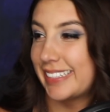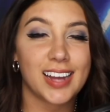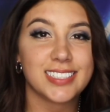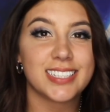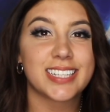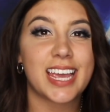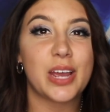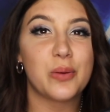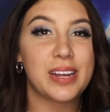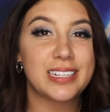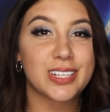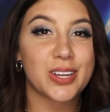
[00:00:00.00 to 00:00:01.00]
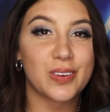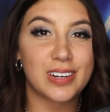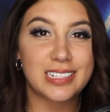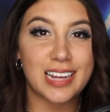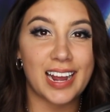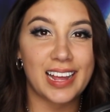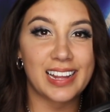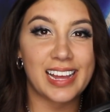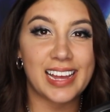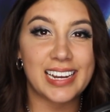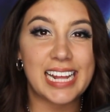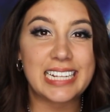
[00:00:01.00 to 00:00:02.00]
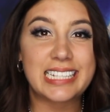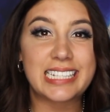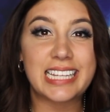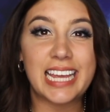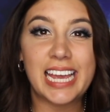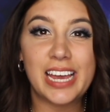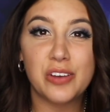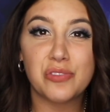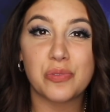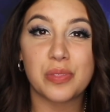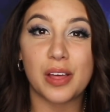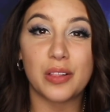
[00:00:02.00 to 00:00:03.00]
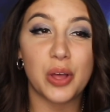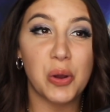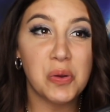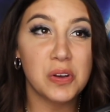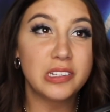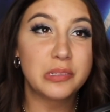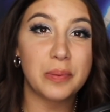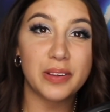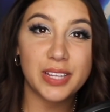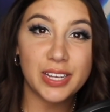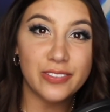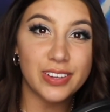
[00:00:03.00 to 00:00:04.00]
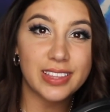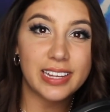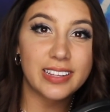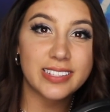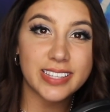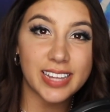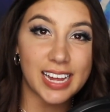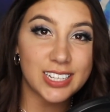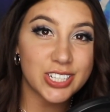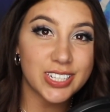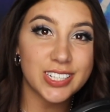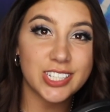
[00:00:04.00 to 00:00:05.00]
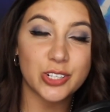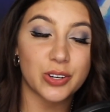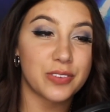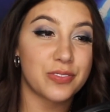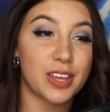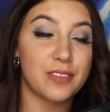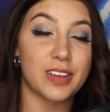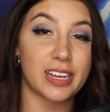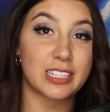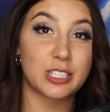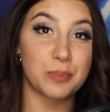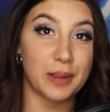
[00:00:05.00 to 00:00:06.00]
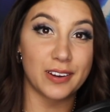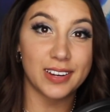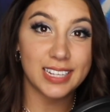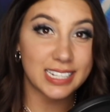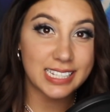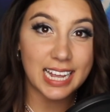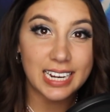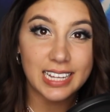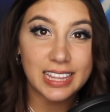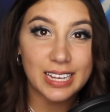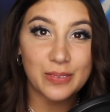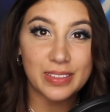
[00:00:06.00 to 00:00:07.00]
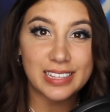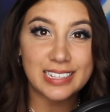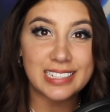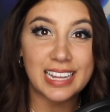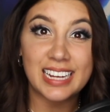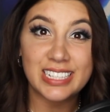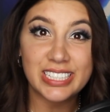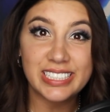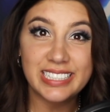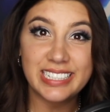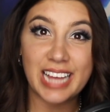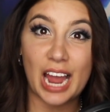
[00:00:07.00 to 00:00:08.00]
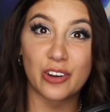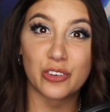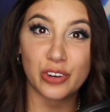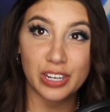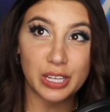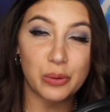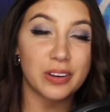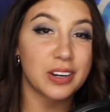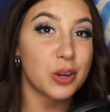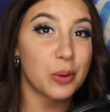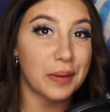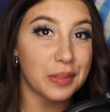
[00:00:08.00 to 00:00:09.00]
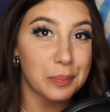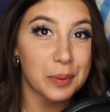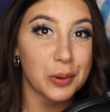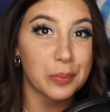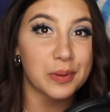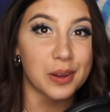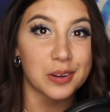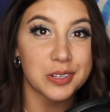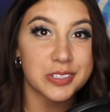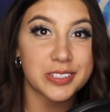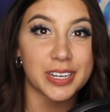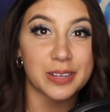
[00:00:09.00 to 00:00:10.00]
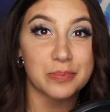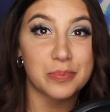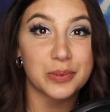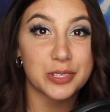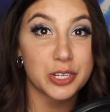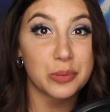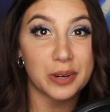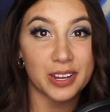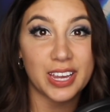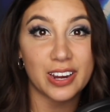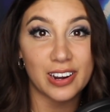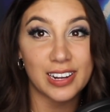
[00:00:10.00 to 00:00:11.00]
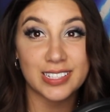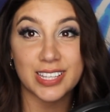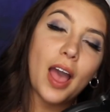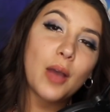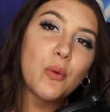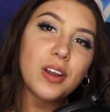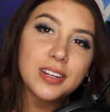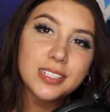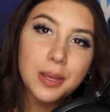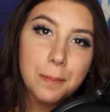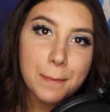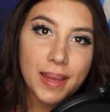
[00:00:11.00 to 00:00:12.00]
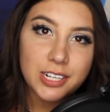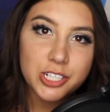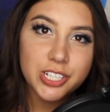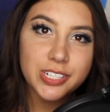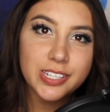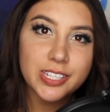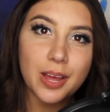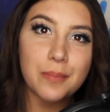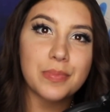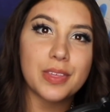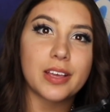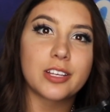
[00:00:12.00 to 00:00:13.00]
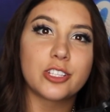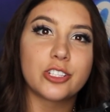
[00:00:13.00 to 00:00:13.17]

I just can't wait to go to Thailand and see if the locals believe in these legends or if they've experienced anything with these legends. I really want to know about the poop ghost, like, super curious. But I wanted to mention something.